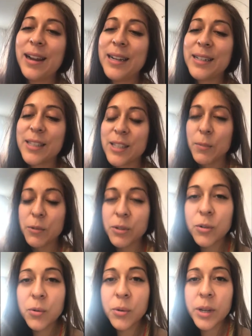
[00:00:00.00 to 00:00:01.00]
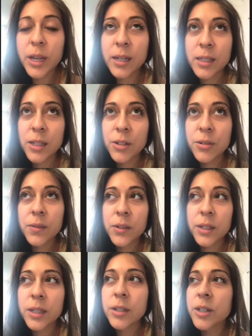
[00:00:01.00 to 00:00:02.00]
It's the most annoying accent you'll
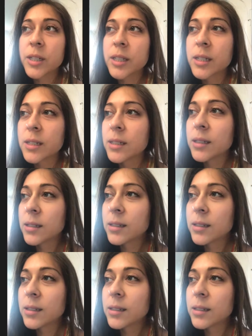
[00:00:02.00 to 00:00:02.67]
ever hear, Kristen.